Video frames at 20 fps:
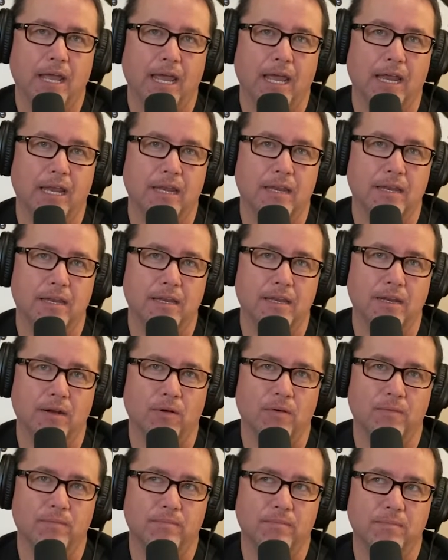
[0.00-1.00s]
And,
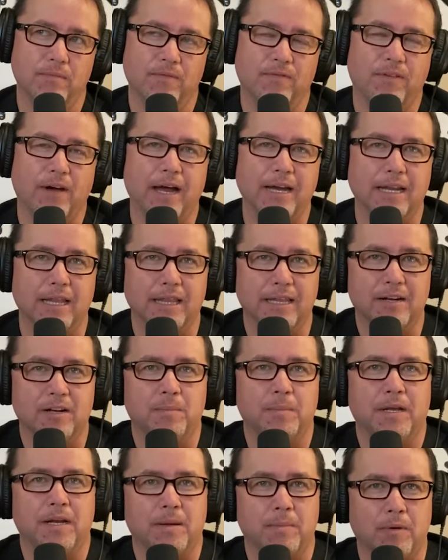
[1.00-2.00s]
find a
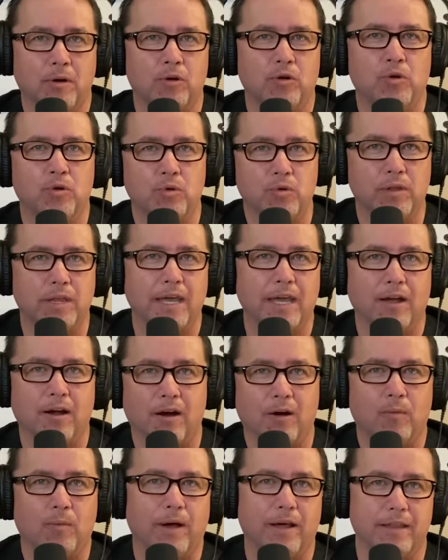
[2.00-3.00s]
little bit about who they
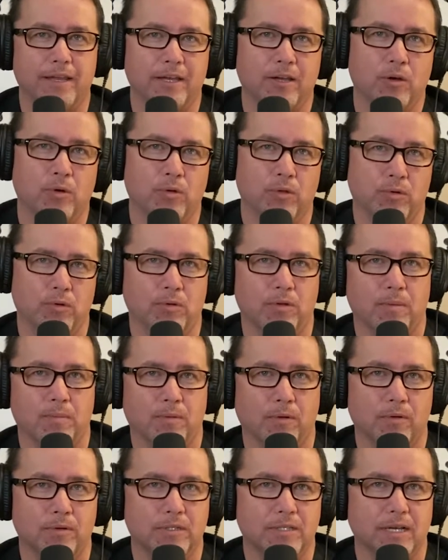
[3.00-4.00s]
are while they go through the
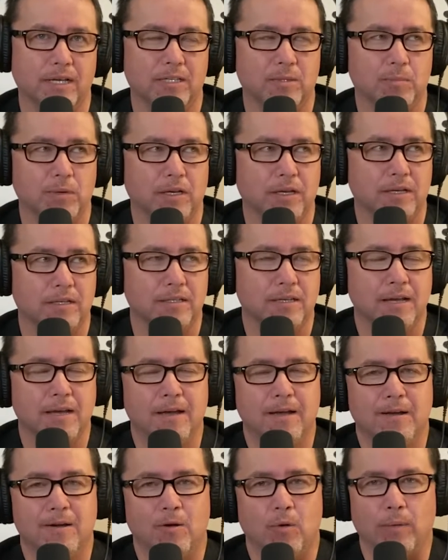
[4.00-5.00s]
process. Because
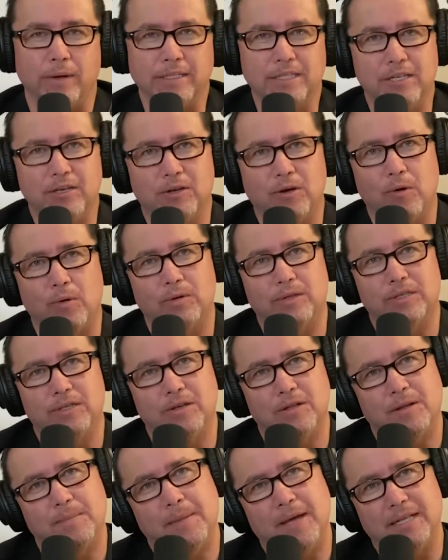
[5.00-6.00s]
once you go
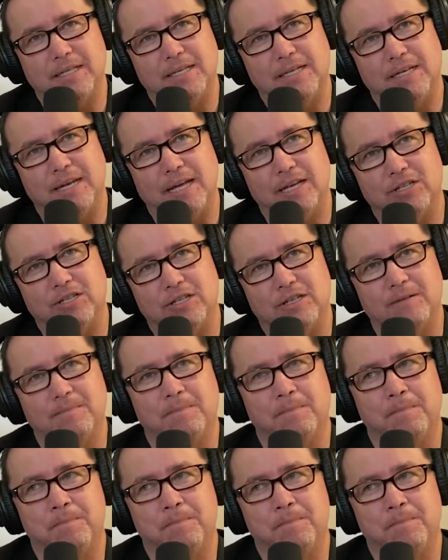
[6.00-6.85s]
into the Métis Nation,